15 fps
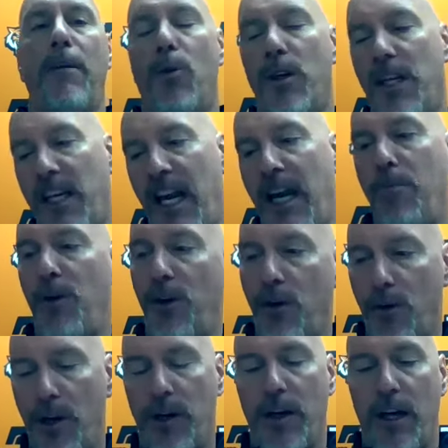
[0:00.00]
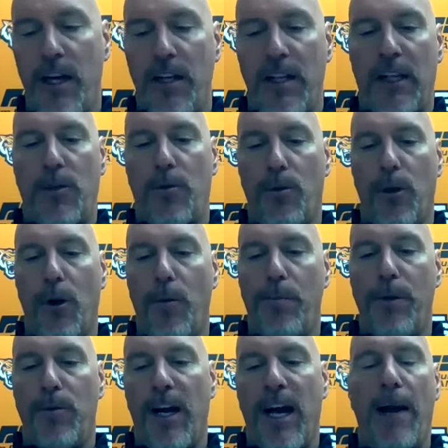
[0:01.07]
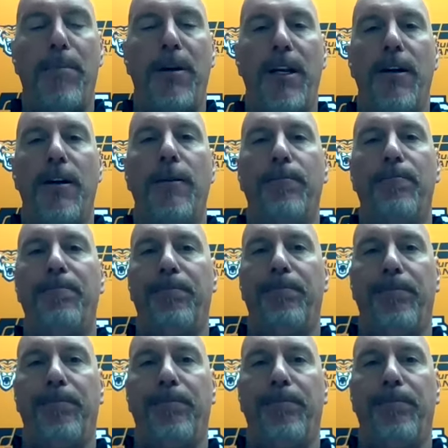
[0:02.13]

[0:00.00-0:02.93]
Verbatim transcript: game one to game two, and that's what we're hoping will happen here.